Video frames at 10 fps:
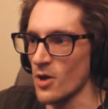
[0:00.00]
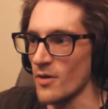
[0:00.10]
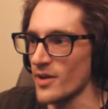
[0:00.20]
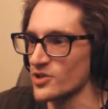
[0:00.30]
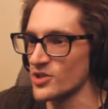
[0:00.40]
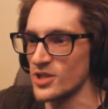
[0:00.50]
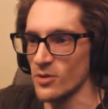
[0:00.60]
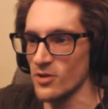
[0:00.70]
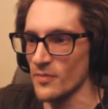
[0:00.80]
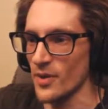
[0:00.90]
Oh, I'm actually
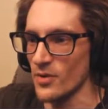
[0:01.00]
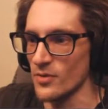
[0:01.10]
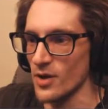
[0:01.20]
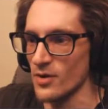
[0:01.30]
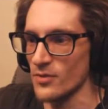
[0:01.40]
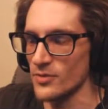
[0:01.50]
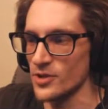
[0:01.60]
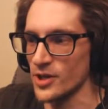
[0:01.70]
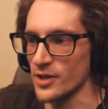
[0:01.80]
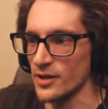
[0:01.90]
steering the boat. Oh,
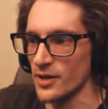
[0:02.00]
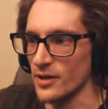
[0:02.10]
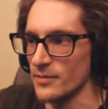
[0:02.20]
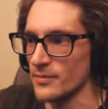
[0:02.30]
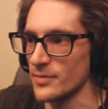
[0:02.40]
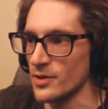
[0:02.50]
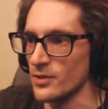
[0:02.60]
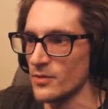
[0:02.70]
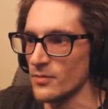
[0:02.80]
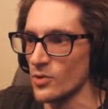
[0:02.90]
shit.
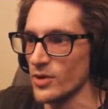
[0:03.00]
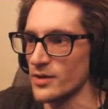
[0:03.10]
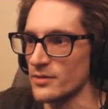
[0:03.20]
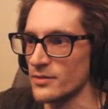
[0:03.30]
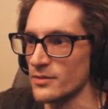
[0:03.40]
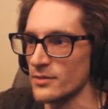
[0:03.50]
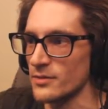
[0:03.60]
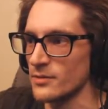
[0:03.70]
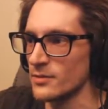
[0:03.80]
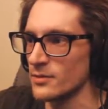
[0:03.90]
Oh, green.
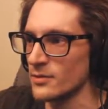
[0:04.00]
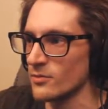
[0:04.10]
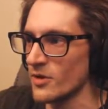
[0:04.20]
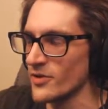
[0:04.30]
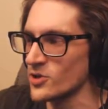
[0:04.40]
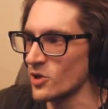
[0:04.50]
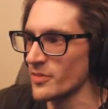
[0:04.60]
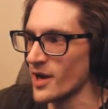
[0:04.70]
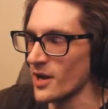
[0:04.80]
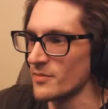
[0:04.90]
What if I
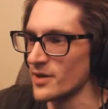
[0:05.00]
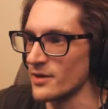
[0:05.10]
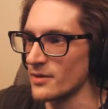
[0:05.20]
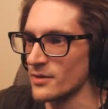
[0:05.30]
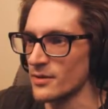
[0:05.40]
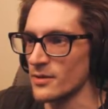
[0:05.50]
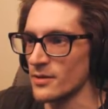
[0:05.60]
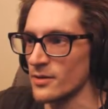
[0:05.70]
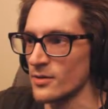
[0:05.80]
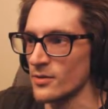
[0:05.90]
turn behind me?
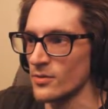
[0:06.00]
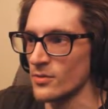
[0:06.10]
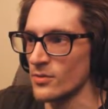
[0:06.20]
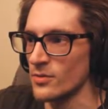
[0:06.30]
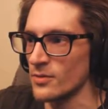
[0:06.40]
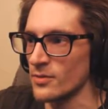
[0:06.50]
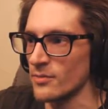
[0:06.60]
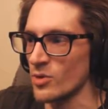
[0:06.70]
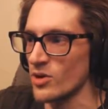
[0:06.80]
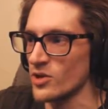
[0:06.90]

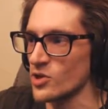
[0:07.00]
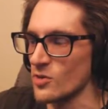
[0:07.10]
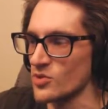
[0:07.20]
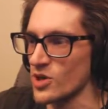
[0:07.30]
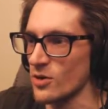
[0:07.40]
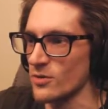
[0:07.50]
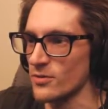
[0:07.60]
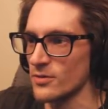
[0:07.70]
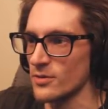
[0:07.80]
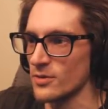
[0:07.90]
I'm gonna get jump scared?
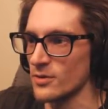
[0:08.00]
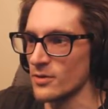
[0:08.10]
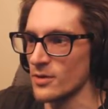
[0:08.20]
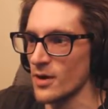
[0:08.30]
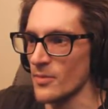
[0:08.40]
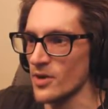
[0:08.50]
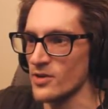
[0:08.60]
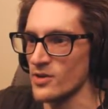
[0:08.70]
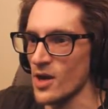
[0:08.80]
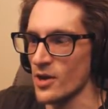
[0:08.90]
I'm
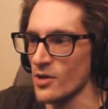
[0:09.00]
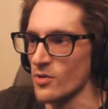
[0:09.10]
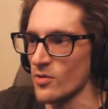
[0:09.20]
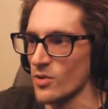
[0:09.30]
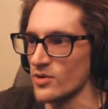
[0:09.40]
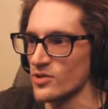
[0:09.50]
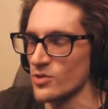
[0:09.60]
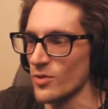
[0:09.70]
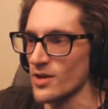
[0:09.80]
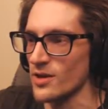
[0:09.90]
gonna not go
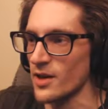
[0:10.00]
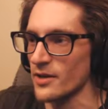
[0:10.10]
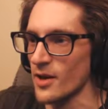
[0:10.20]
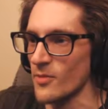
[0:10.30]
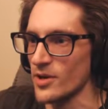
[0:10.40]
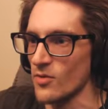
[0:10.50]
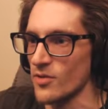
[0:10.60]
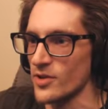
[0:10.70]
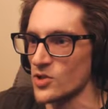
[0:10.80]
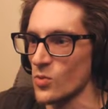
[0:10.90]
towards the green light. I wanna go
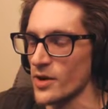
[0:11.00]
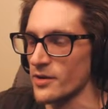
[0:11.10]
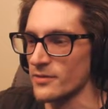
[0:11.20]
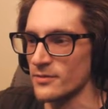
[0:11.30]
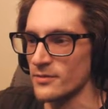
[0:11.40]
this way.